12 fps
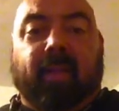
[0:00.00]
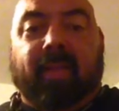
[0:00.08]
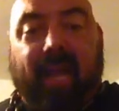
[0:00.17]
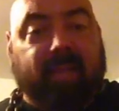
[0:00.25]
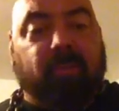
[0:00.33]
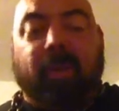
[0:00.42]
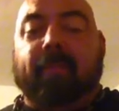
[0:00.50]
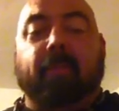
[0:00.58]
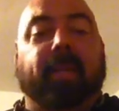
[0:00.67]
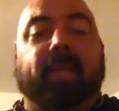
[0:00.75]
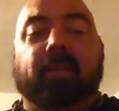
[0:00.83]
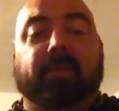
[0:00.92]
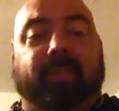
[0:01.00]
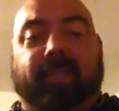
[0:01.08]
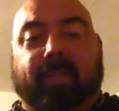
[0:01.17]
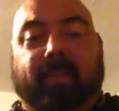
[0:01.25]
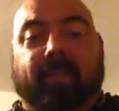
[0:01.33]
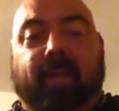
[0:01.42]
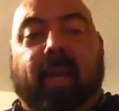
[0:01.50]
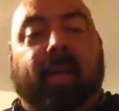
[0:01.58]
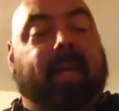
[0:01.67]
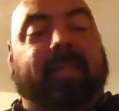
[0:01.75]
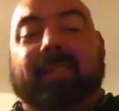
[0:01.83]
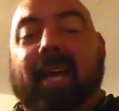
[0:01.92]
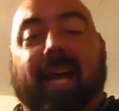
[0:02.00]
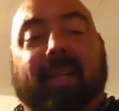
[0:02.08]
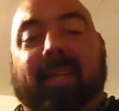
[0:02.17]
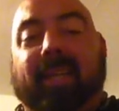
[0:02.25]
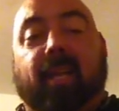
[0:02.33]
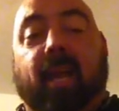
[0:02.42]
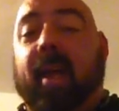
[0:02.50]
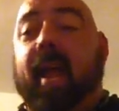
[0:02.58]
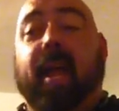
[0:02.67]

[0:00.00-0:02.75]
That's where everybody loses it. It's not that,